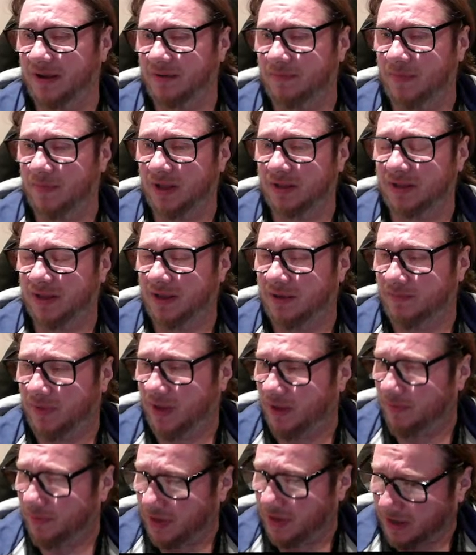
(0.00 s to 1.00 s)
Monday.
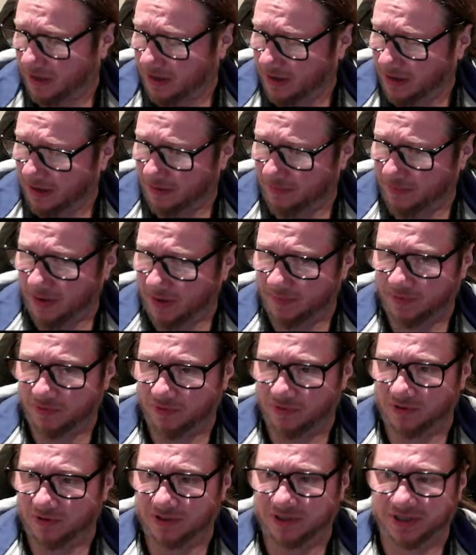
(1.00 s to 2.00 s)
Maybe, maybe we're
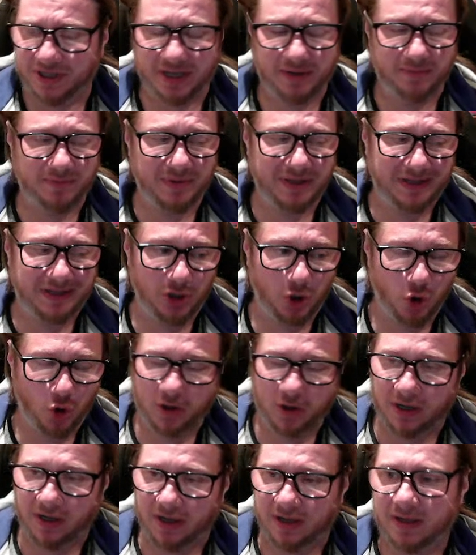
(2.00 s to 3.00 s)
going to stay a bit
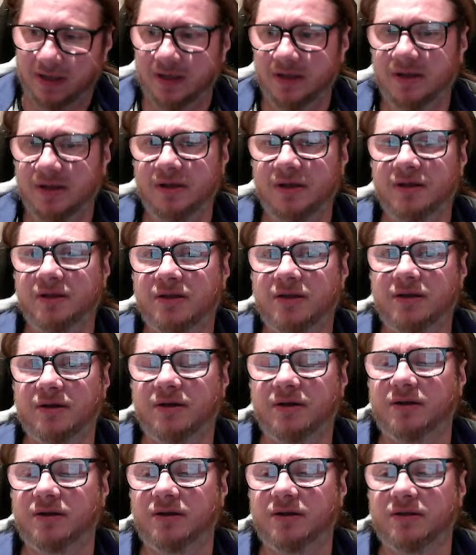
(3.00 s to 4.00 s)
longer
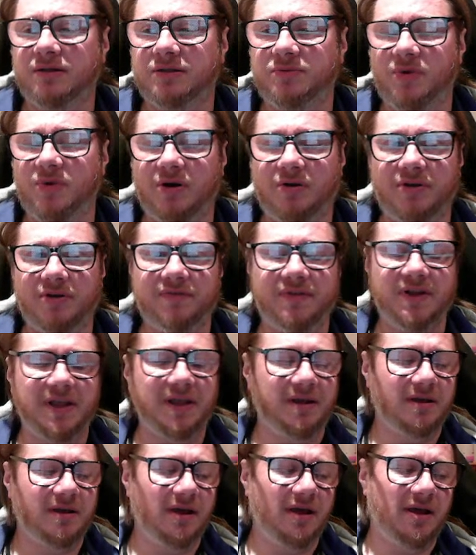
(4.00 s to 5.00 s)
uh, tomorrow
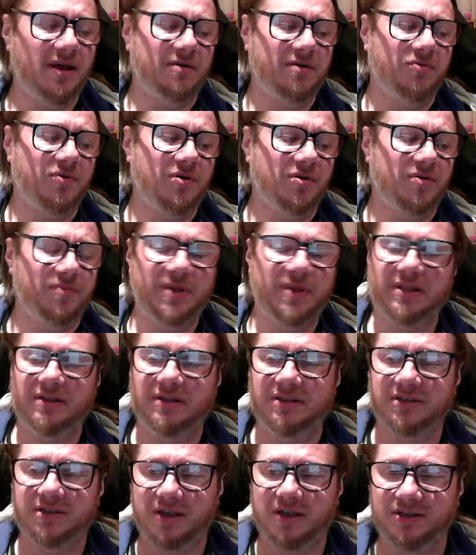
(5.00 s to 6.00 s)
evening, and we're going to be
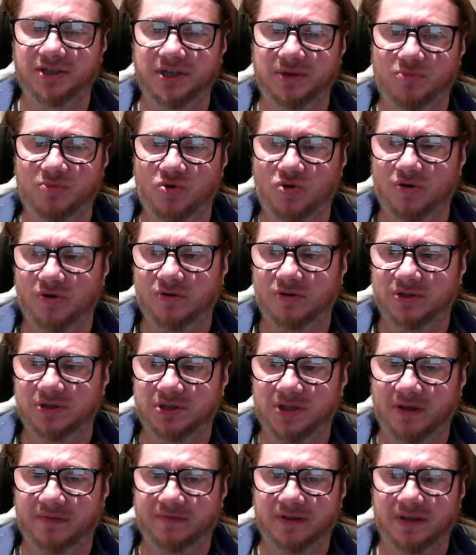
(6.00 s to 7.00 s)
discussing more good
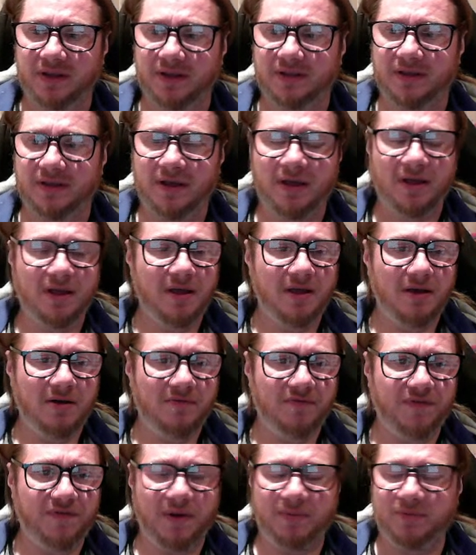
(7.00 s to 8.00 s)
stuff together.
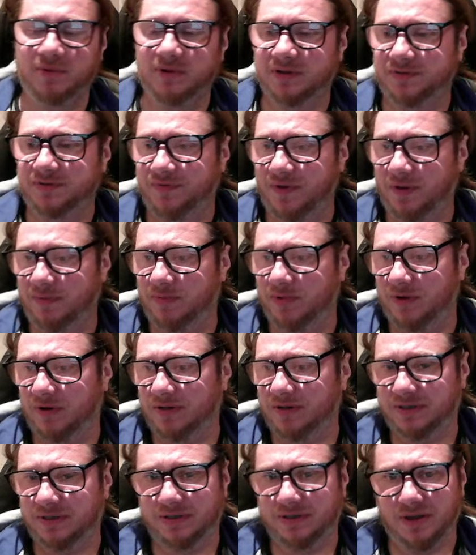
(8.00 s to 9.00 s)
Fabulous,
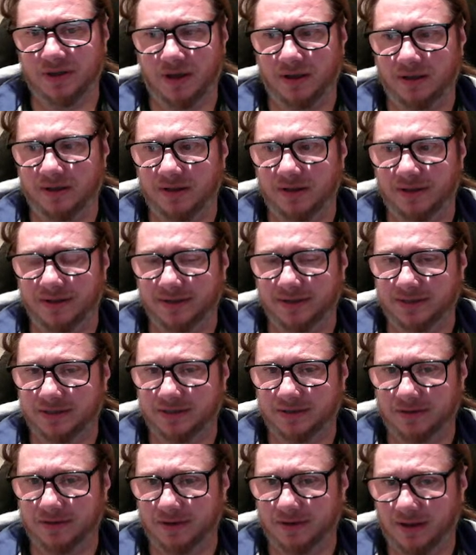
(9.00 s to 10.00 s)
fabulous
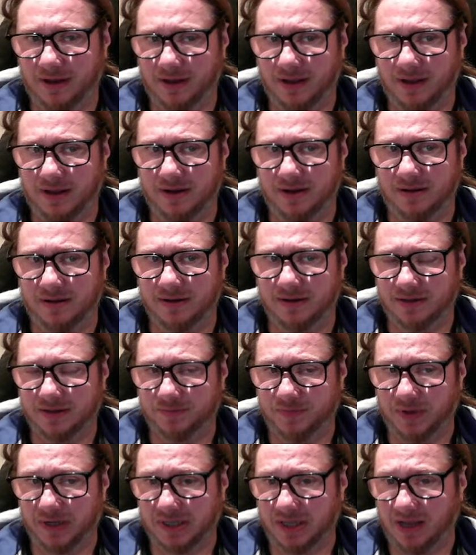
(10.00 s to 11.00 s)
ideas and
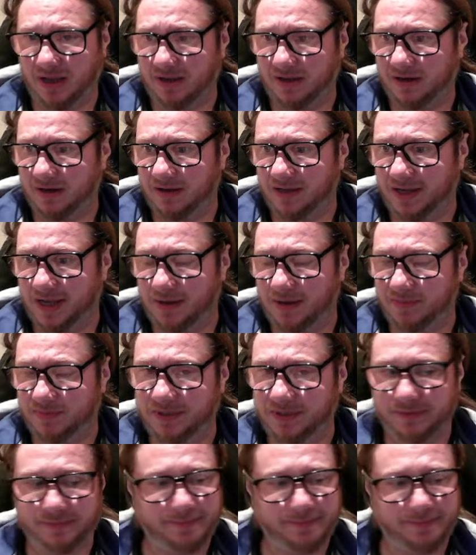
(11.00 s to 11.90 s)
spectacular games.